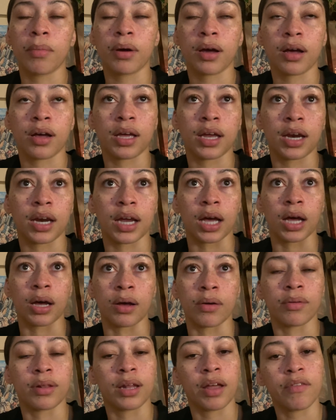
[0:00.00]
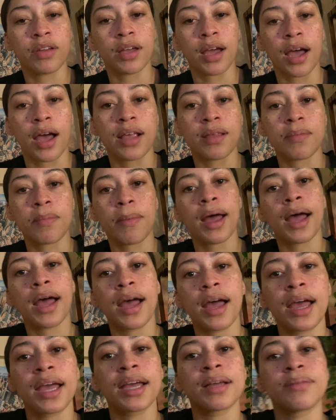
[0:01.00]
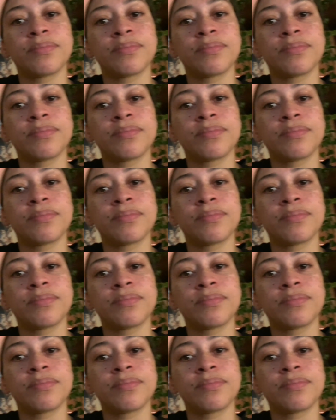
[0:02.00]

gonna go ahead and go. Love you guys. Bye.